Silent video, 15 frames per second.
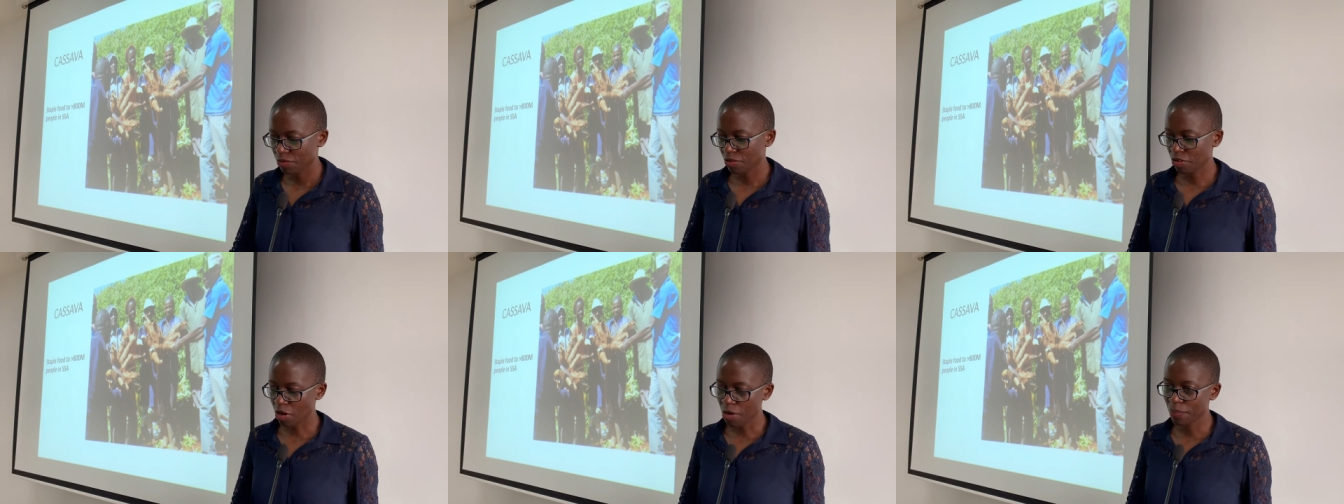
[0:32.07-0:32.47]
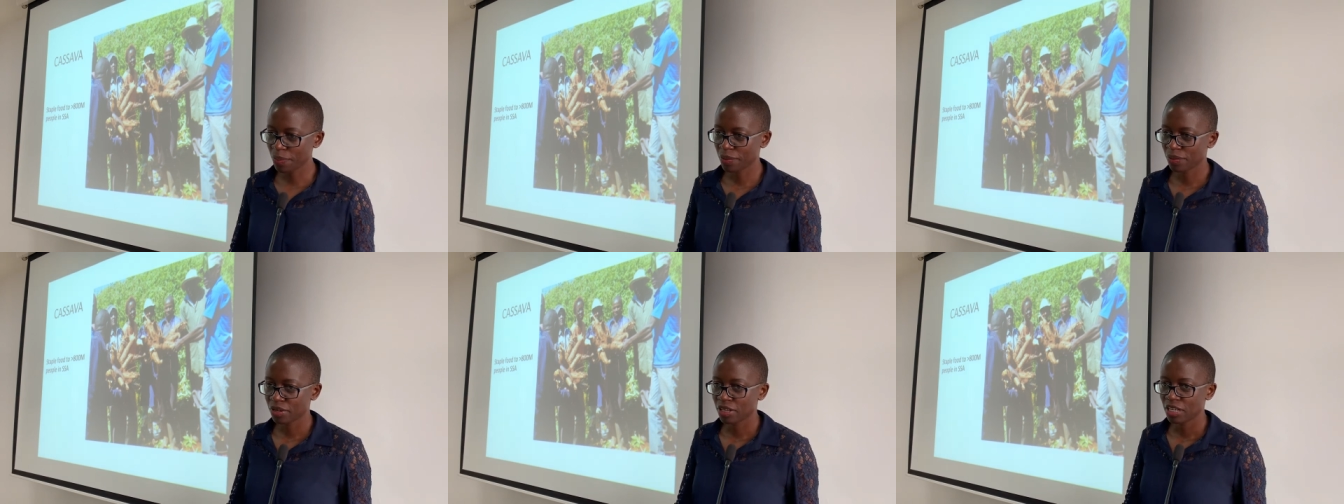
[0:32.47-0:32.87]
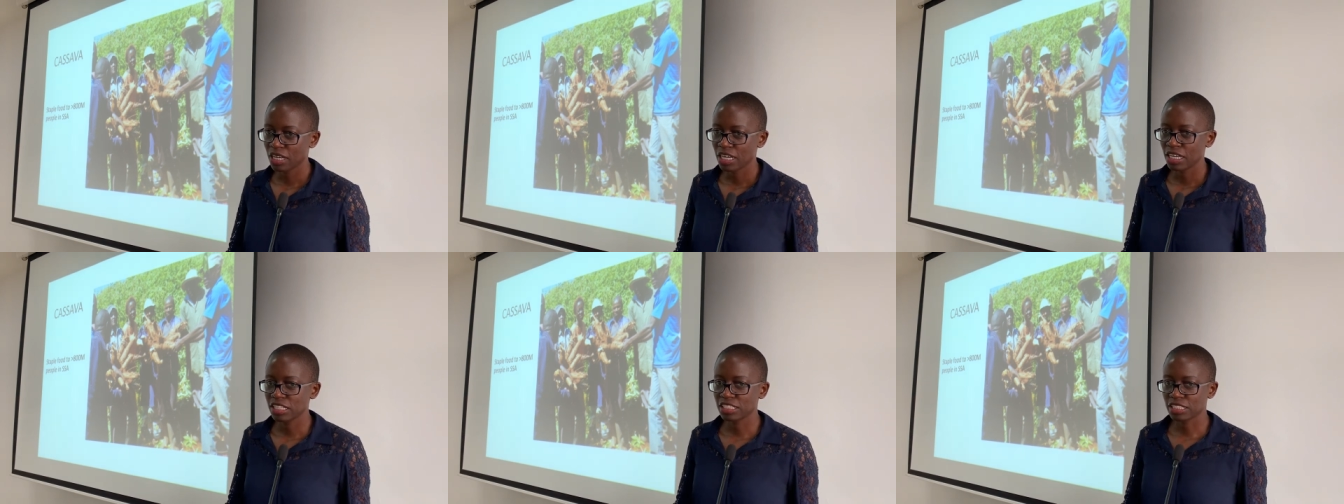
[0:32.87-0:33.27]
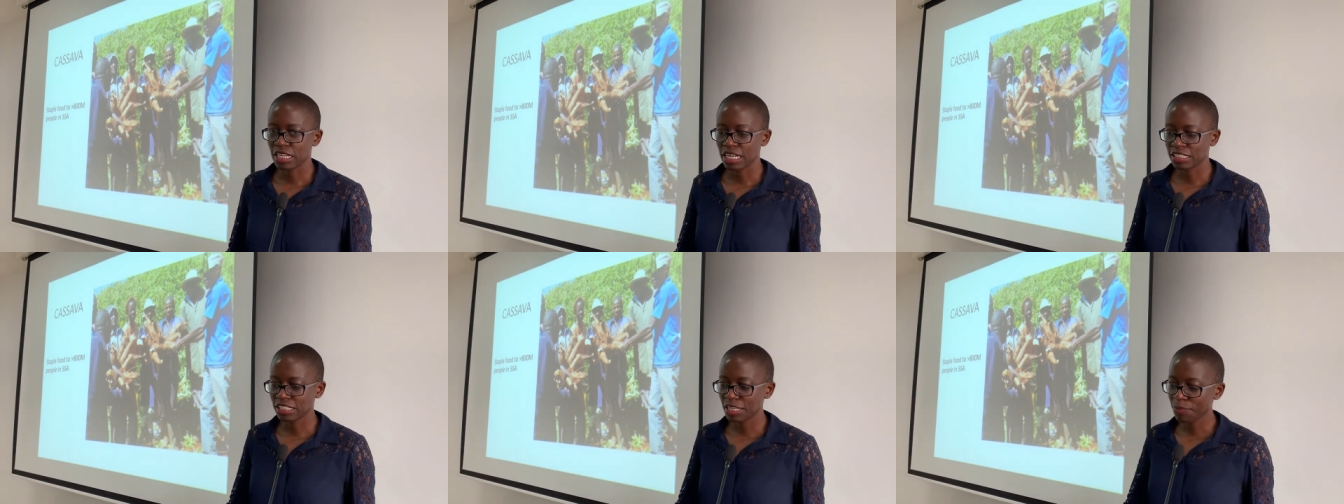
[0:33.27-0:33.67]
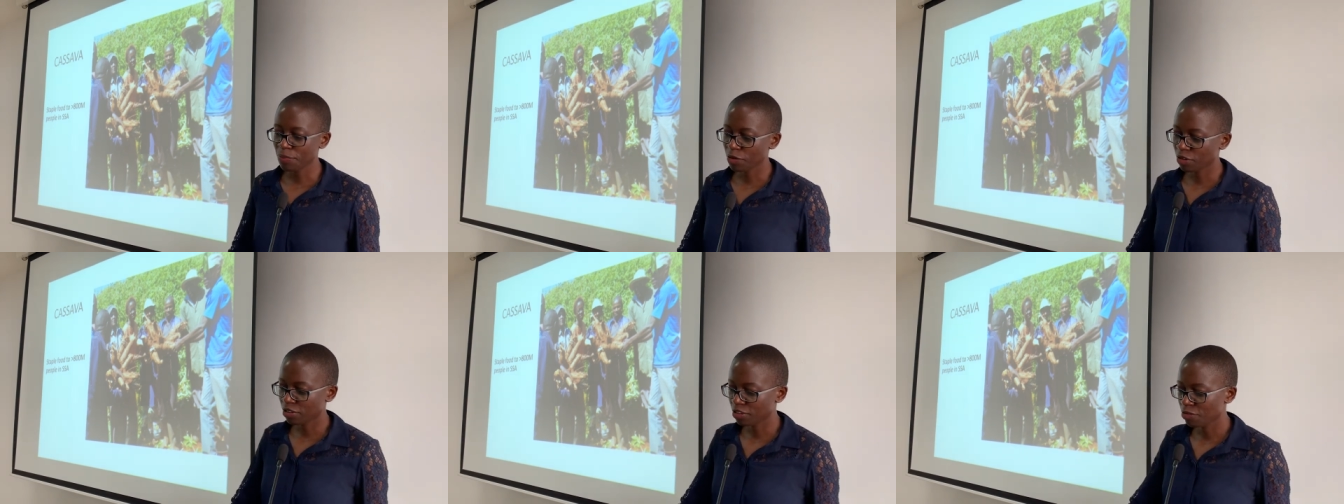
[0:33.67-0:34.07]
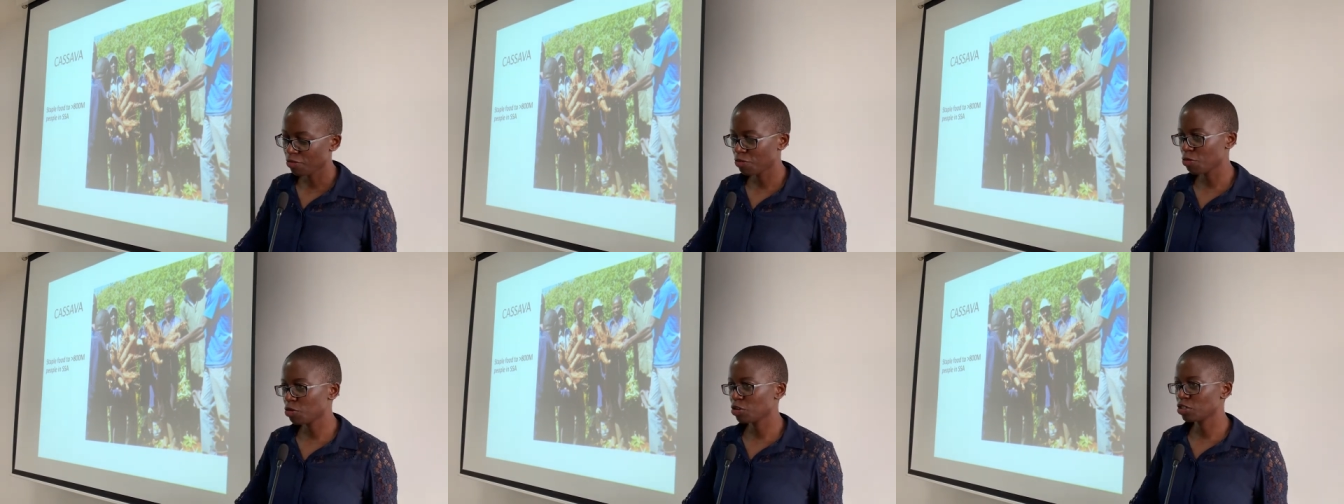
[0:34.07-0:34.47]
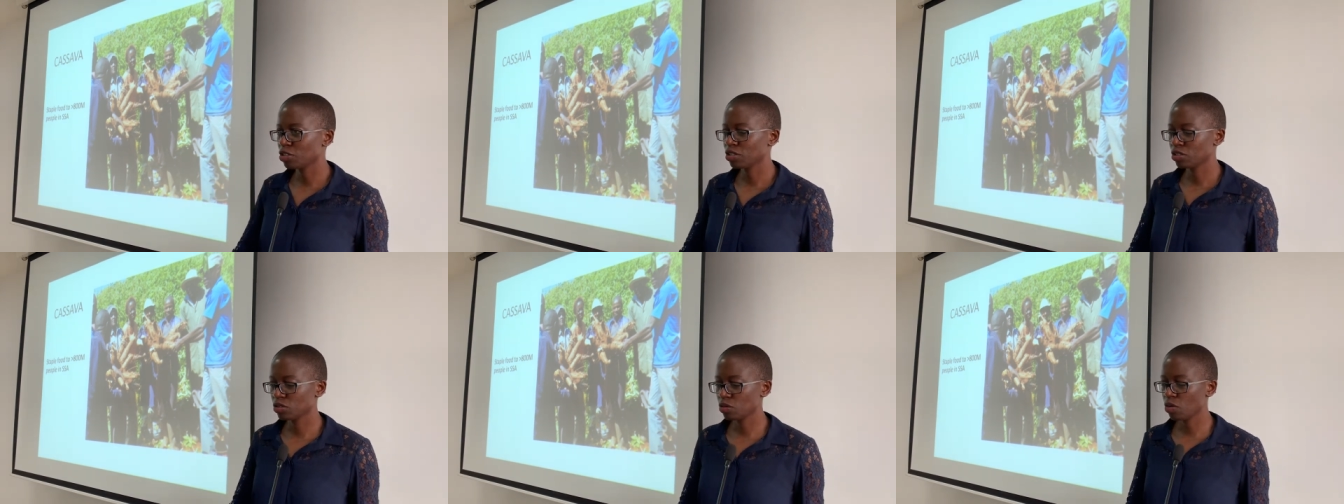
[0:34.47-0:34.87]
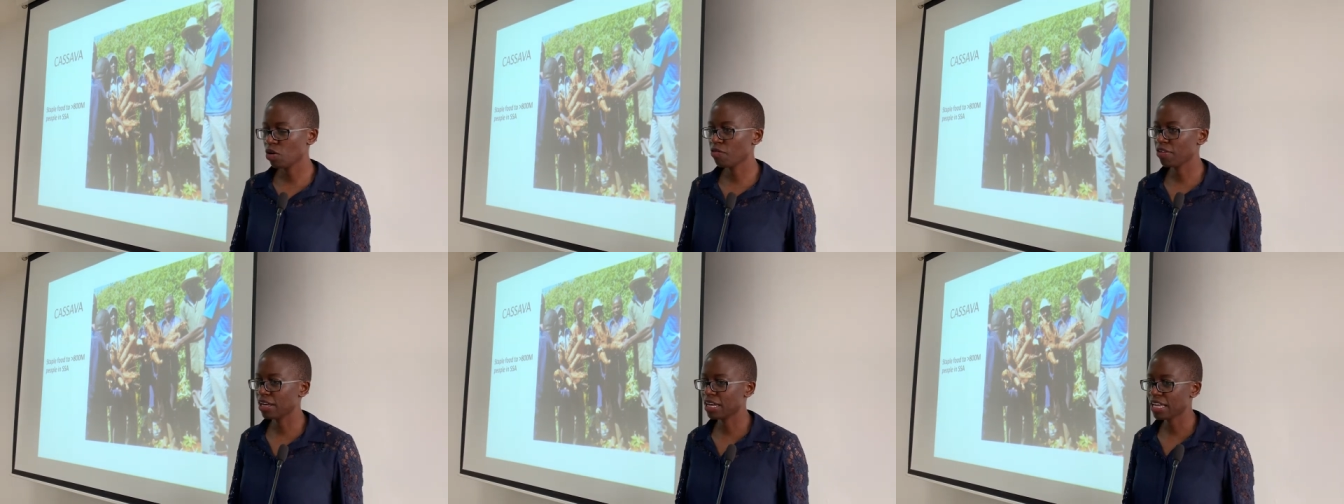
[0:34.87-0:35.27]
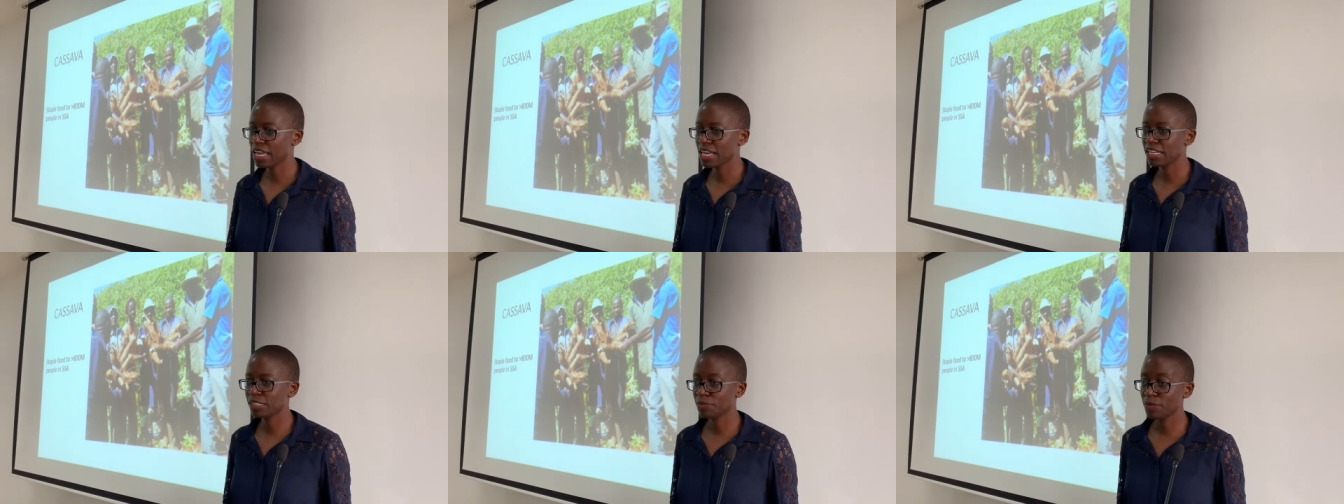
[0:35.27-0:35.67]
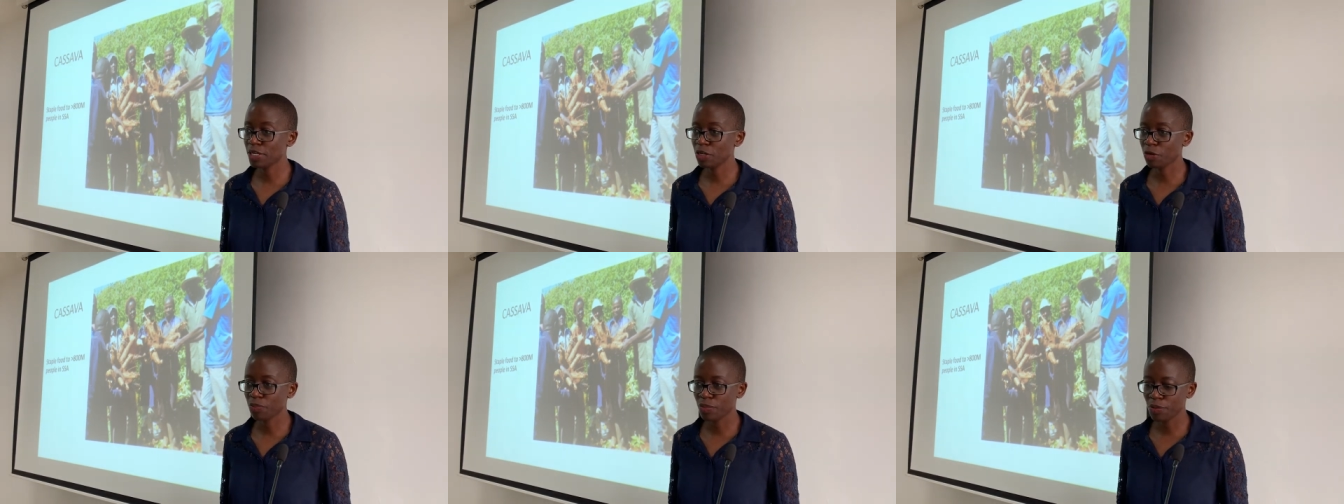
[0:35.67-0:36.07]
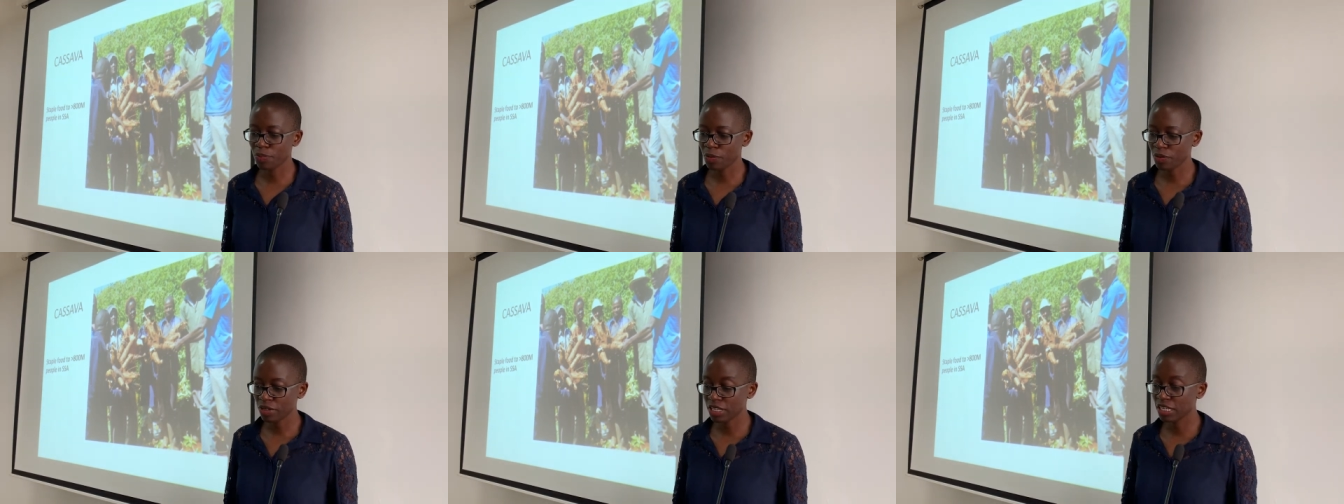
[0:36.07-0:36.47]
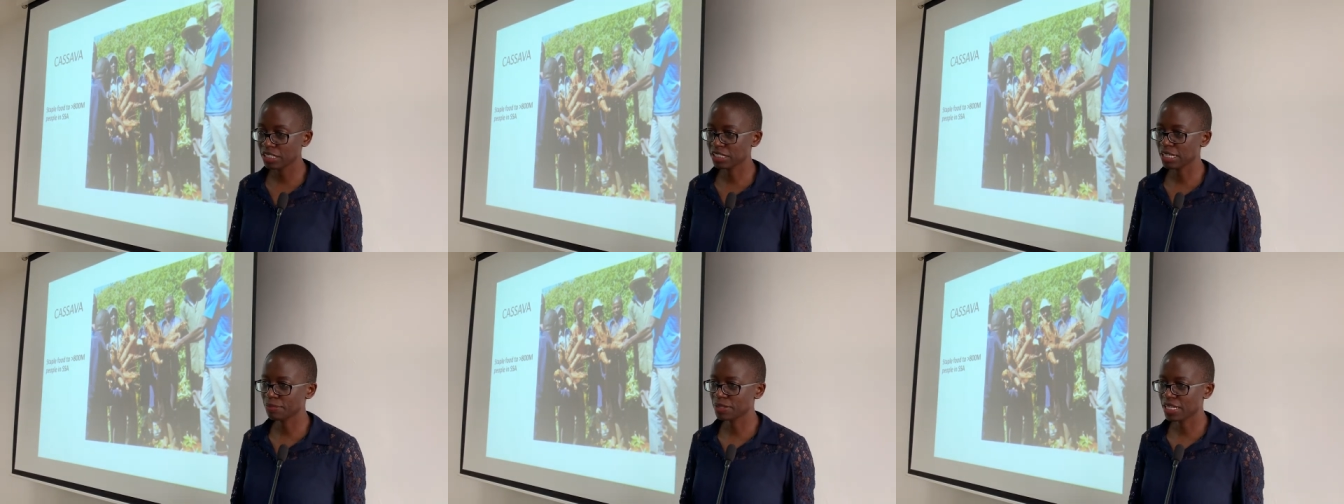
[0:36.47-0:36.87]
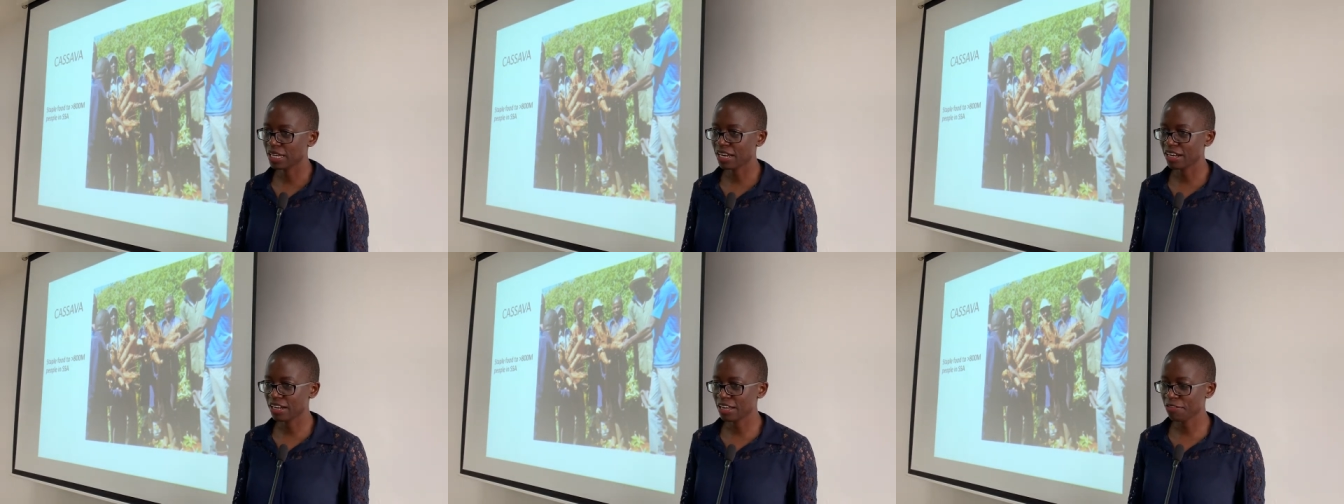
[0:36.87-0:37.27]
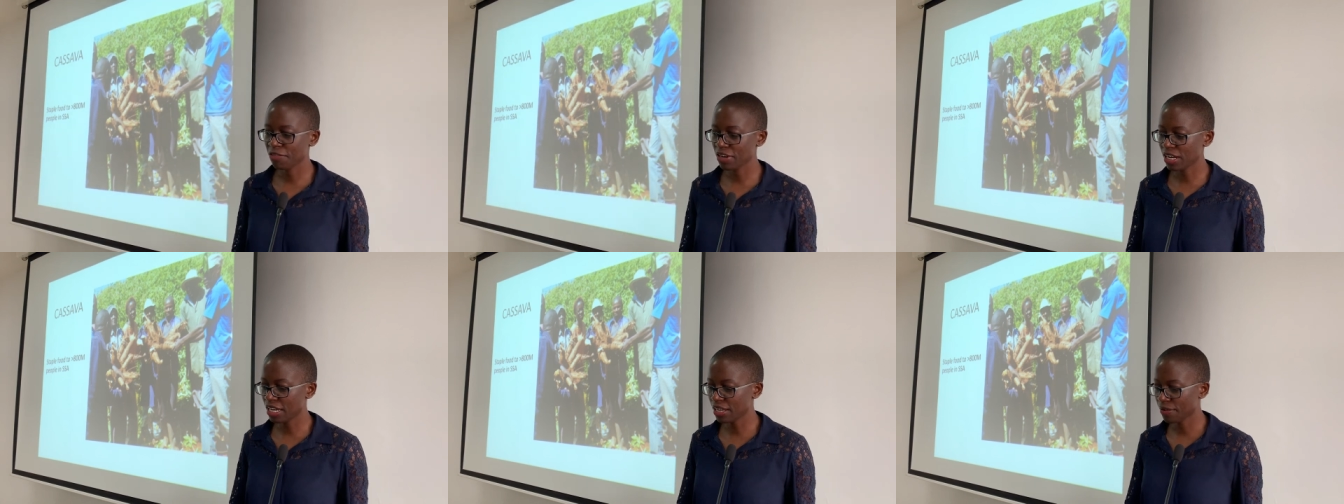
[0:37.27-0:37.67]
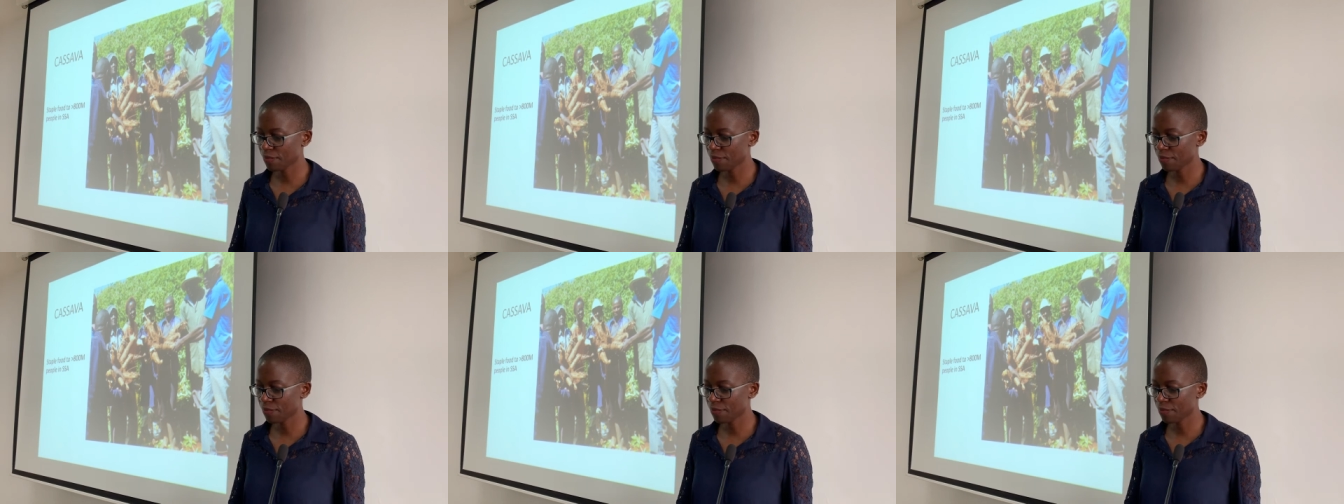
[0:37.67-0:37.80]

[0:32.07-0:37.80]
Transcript: crop it's a staple food to over 8 million people in sub-Saharan Africa.